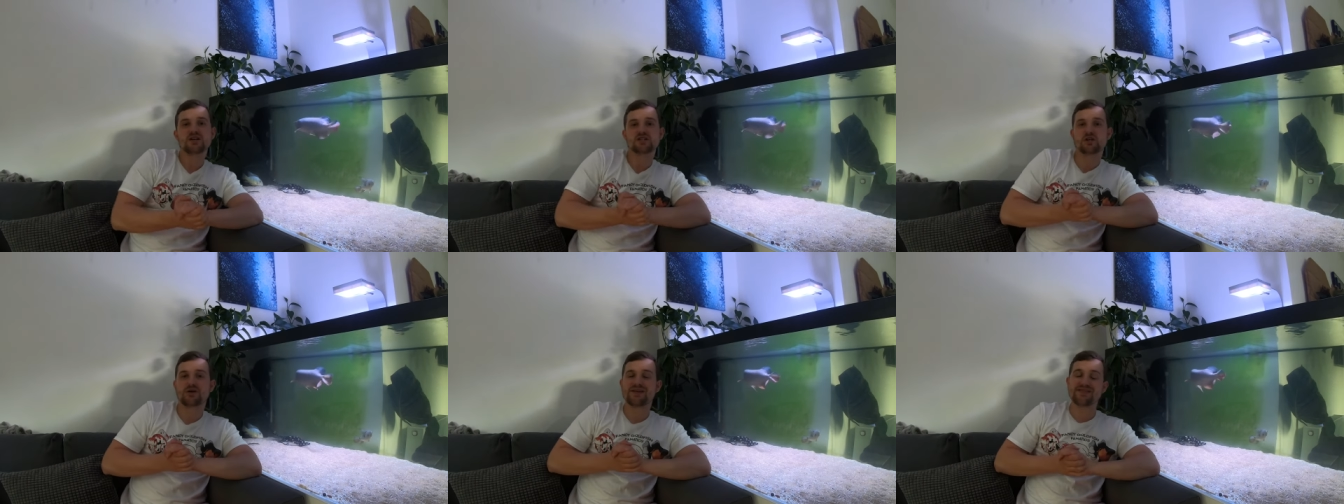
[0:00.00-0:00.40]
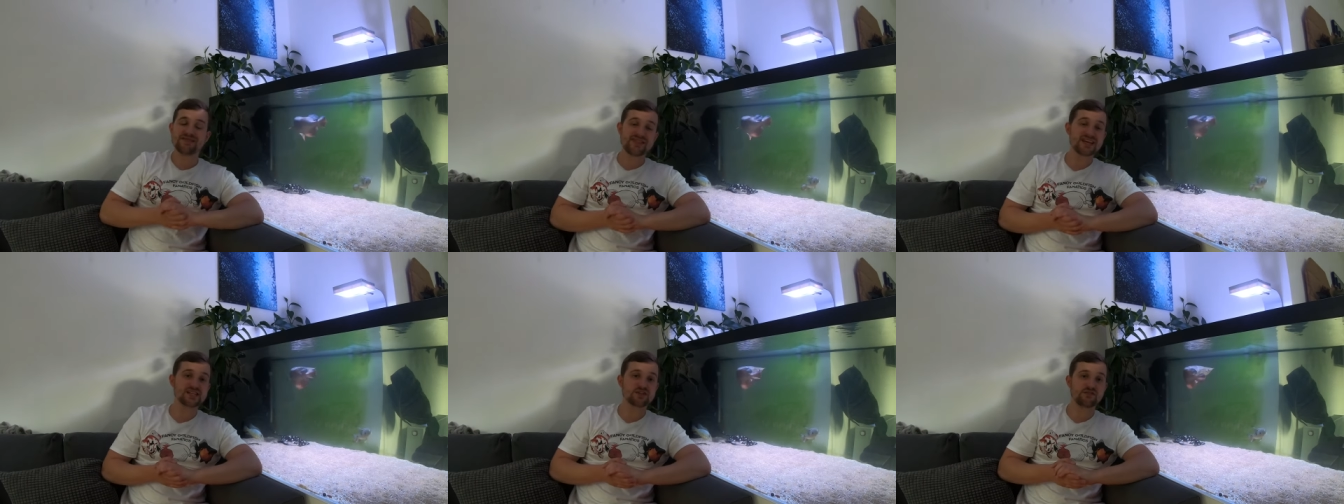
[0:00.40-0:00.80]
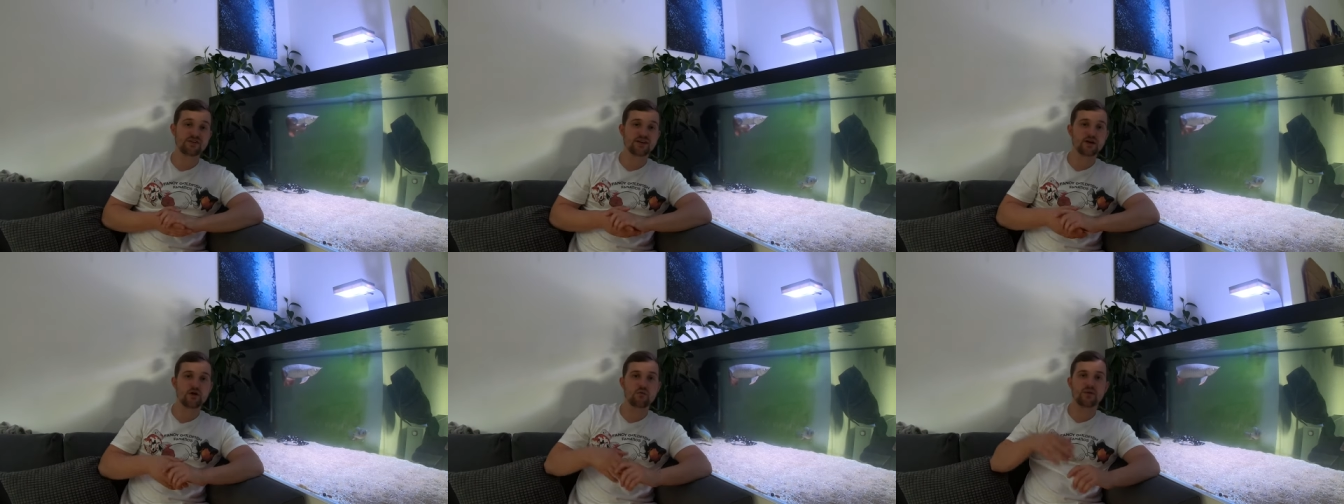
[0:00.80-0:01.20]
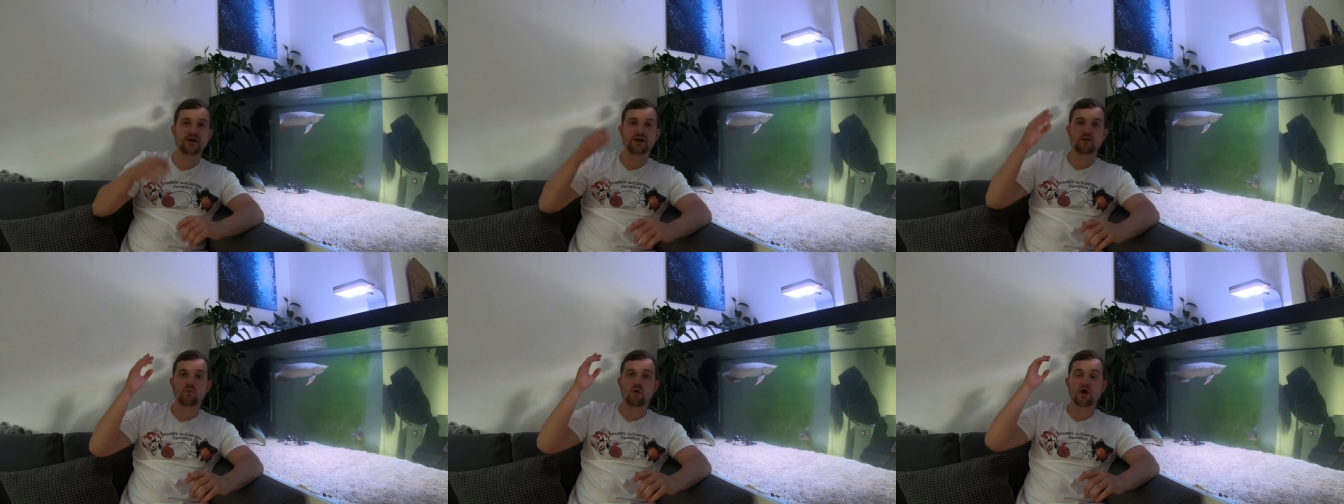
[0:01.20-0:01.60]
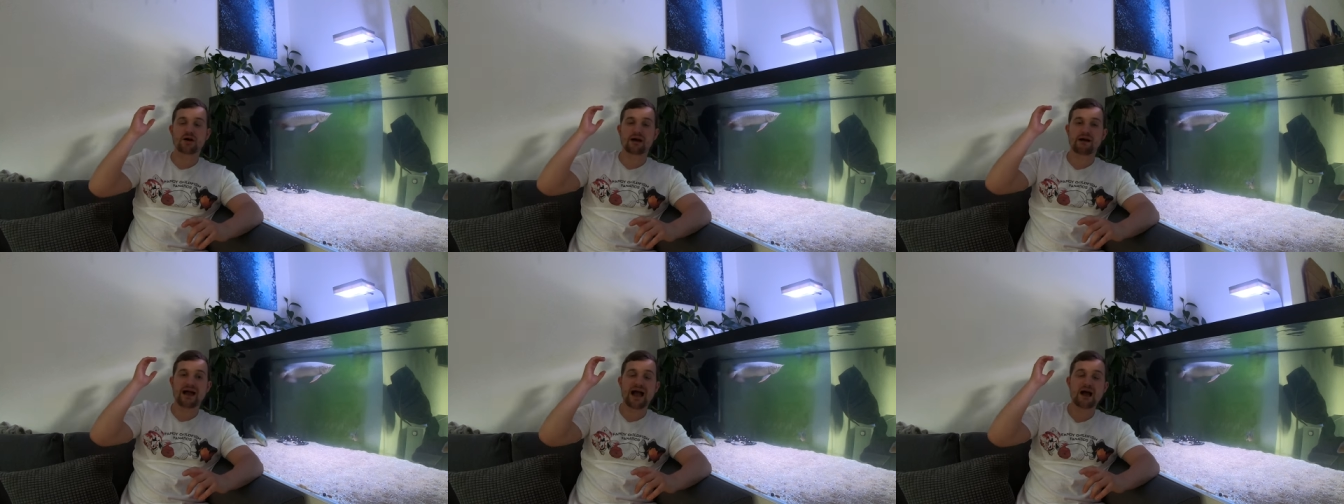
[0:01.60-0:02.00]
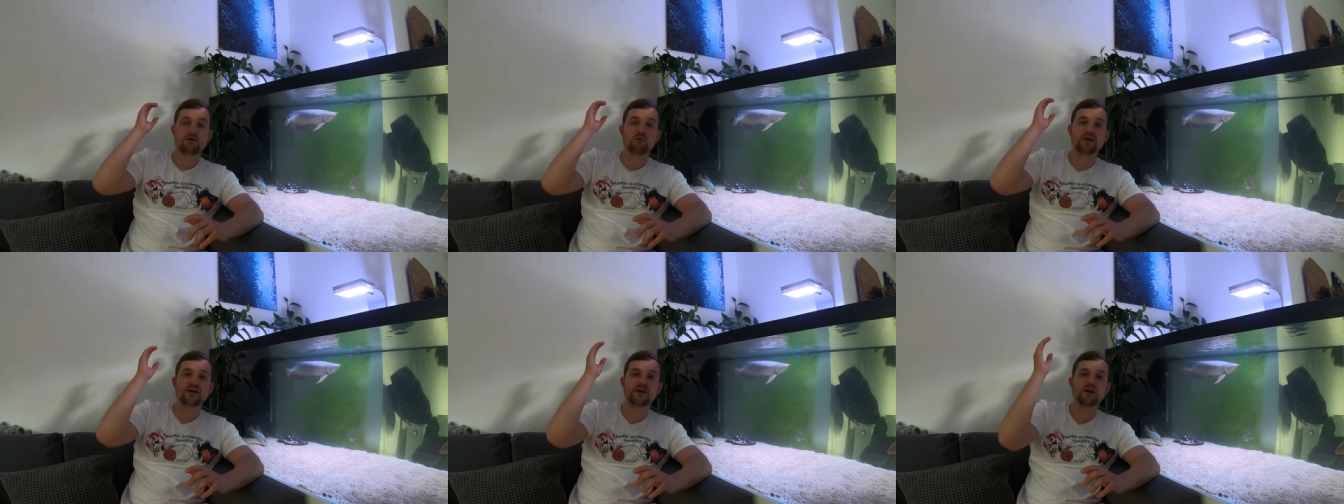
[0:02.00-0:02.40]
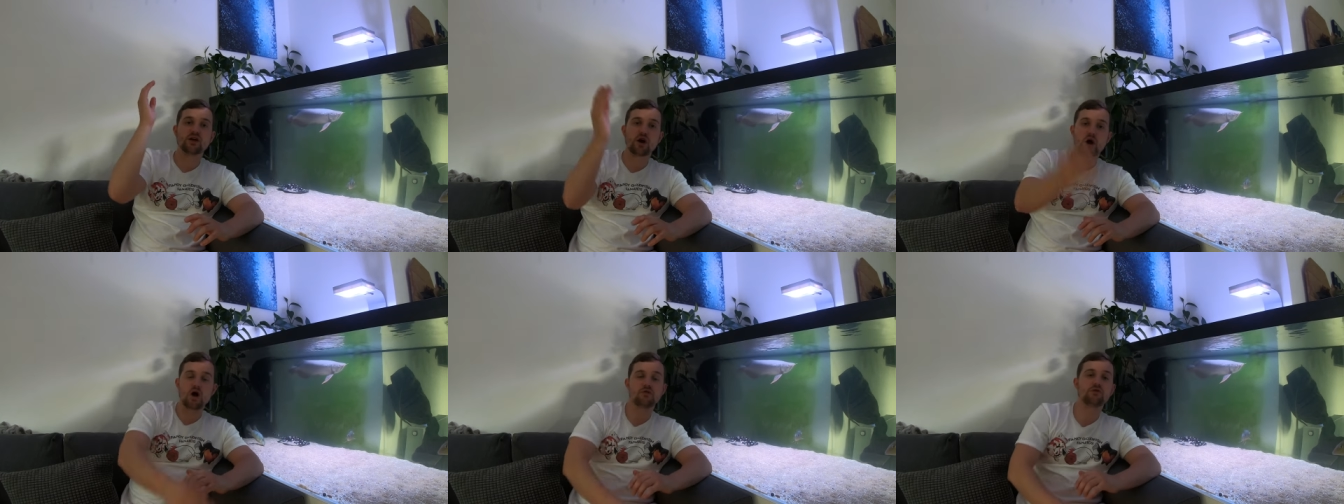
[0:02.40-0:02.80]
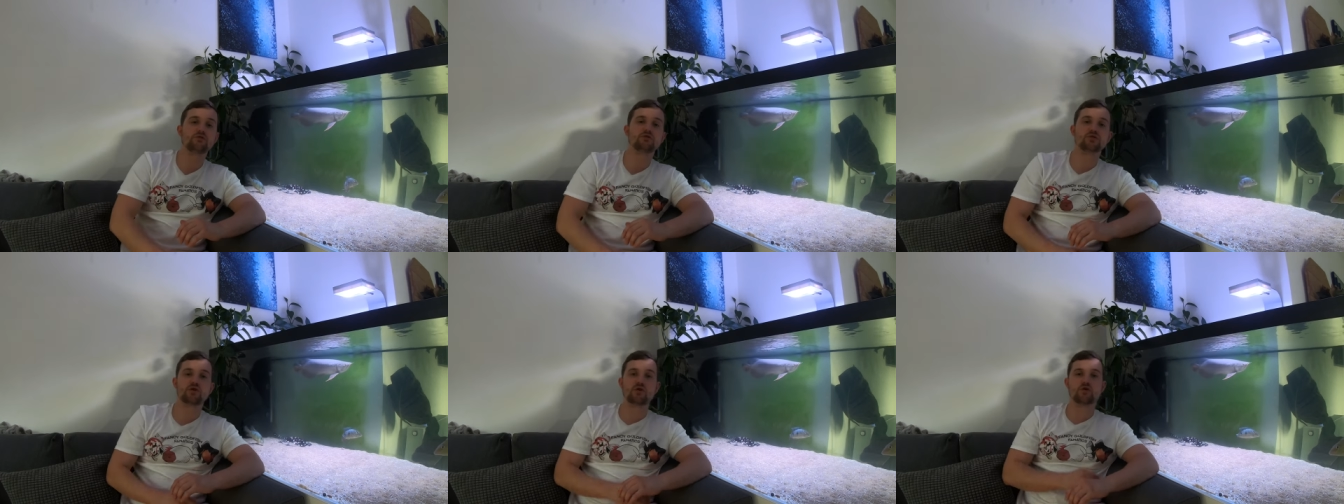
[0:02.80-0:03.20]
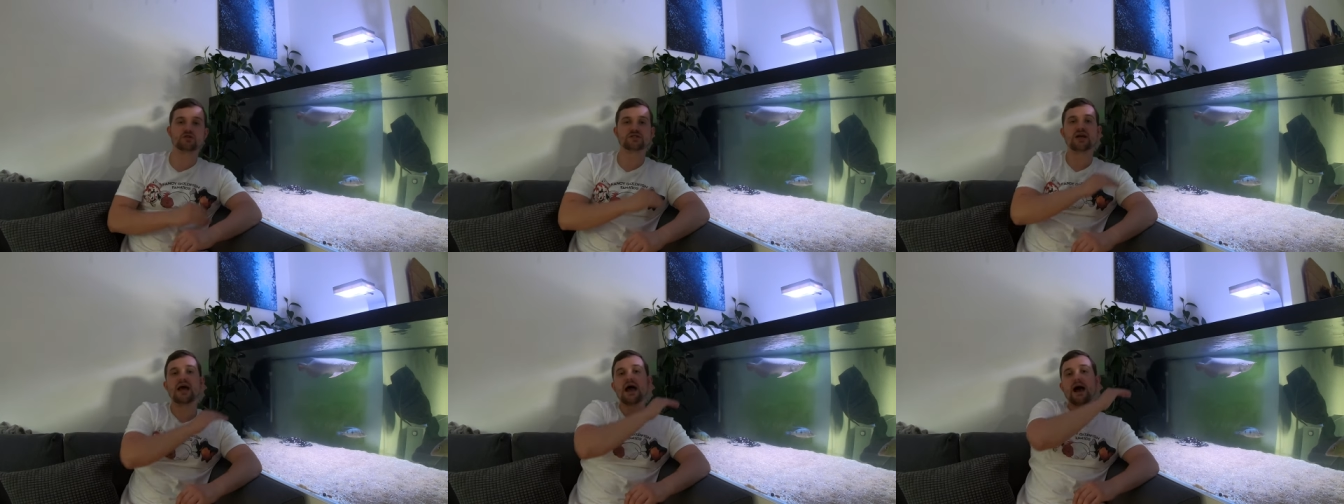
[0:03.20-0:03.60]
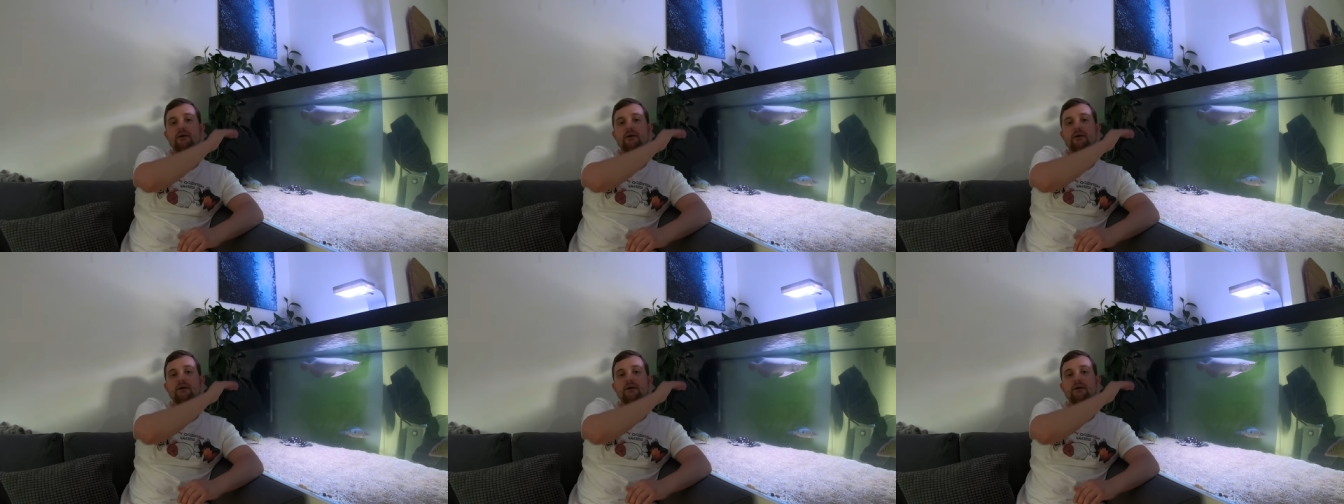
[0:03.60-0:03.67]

So in this video, we're going to work out how we can cut those costs,